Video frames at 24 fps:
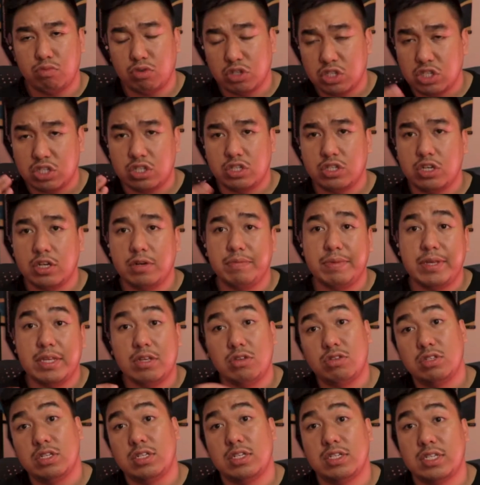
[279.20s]
just going to be
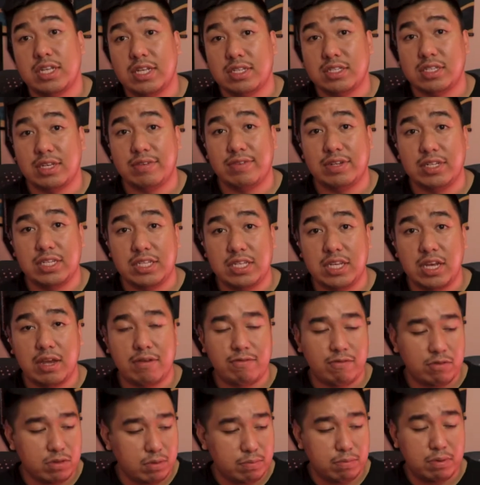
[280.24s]
using ten seventy T I for
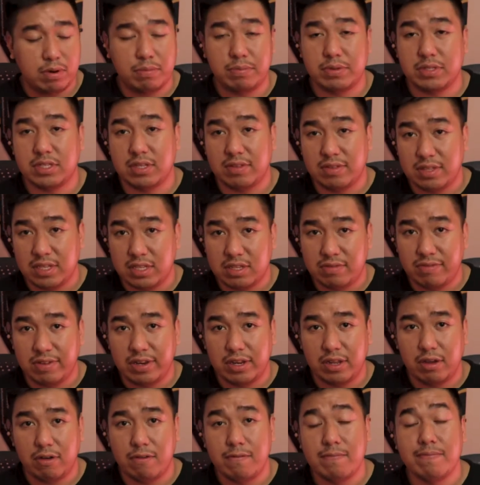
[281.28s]
the purpose of this
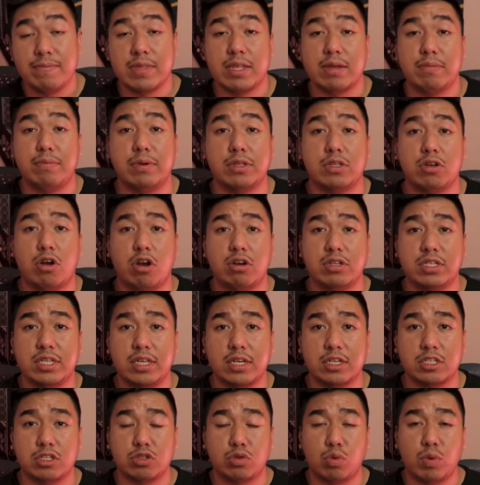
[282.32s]
video. But the R T
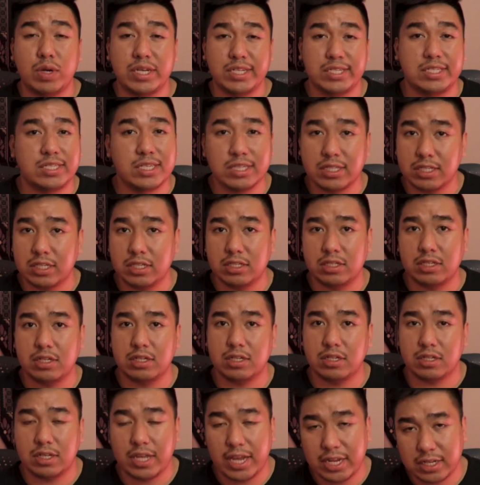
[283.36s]
X twenty sixty is an
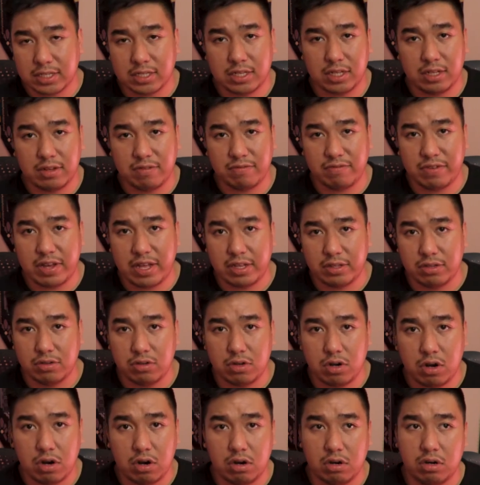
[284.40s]
excellent value
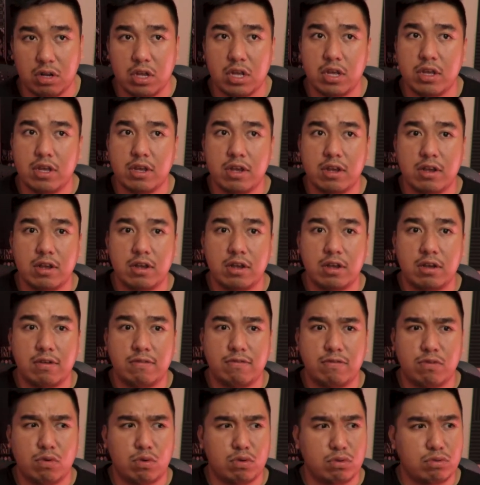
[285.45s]
card.
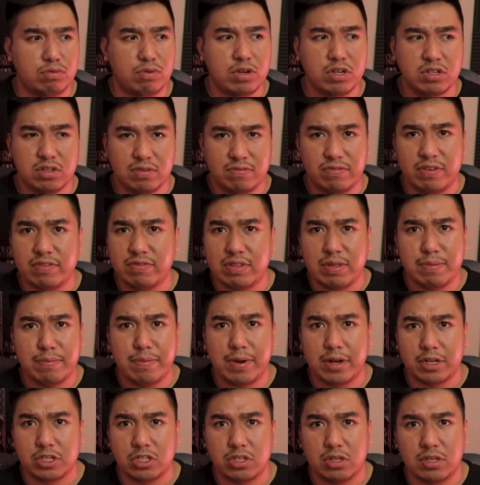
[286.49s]
For three hundred fifty
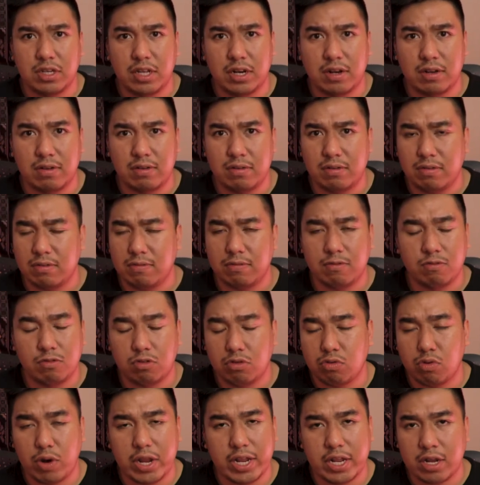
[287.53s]
bucks, you get a
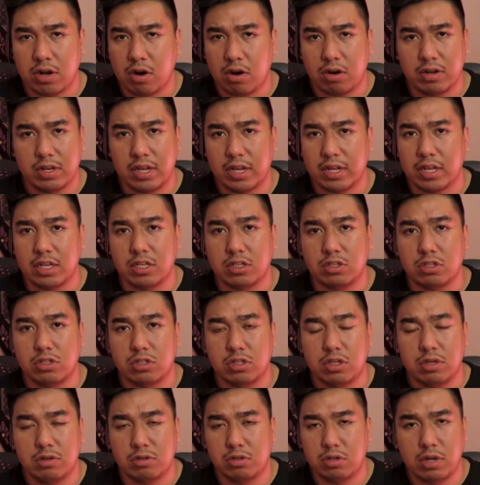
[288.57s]
great card that can
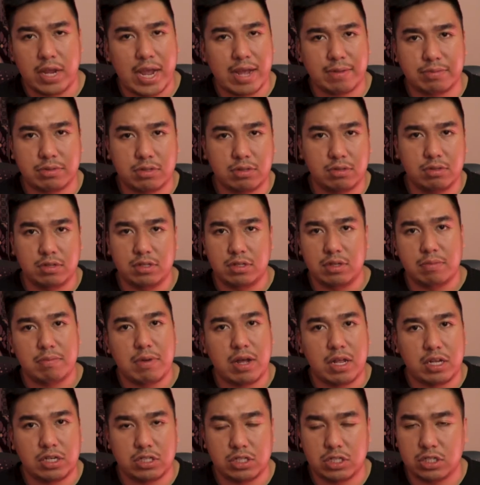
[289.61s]
d absolutely
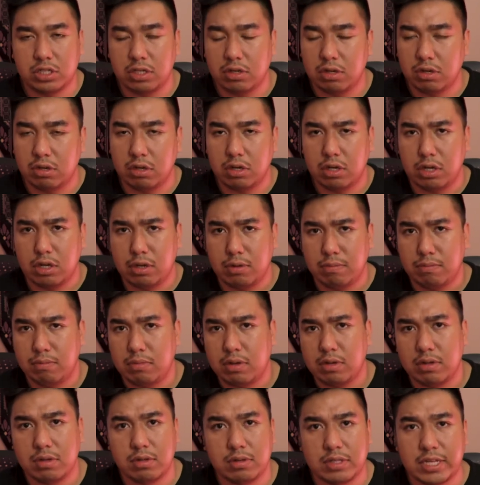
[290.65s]
demolish um,
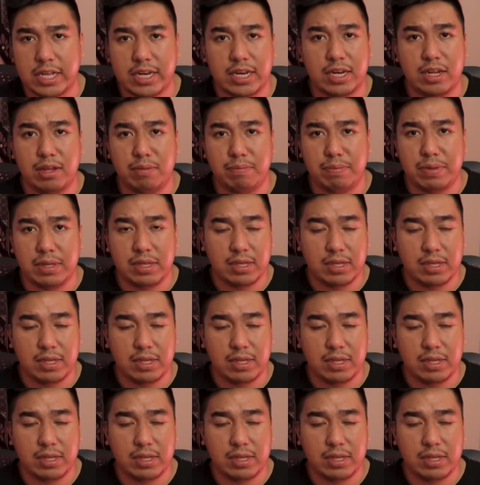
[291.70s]
ten eighty P